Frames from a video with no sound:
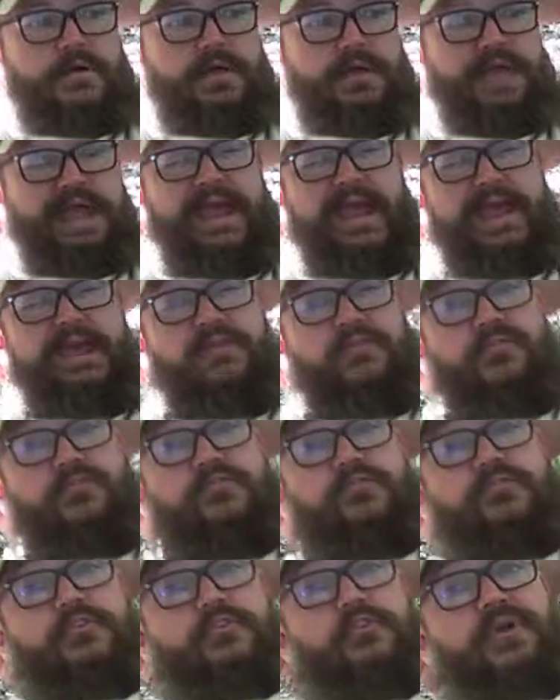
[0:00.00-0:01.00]
And
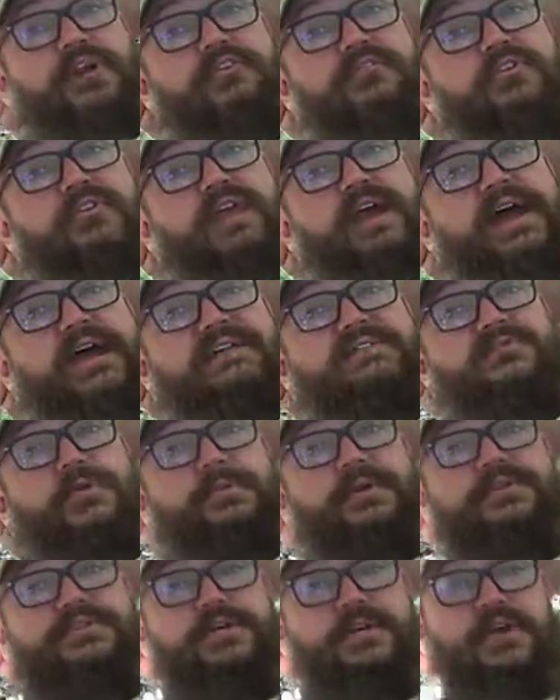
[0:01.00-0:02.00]
for whatever you guys want
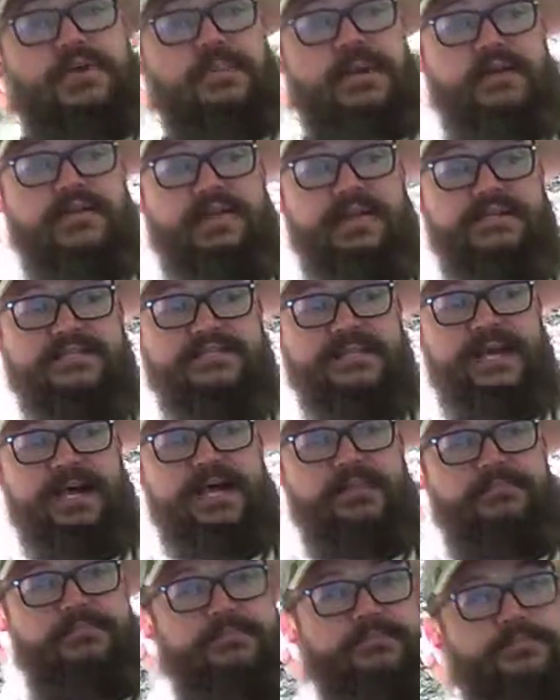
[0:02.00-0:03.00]
me to talk about next time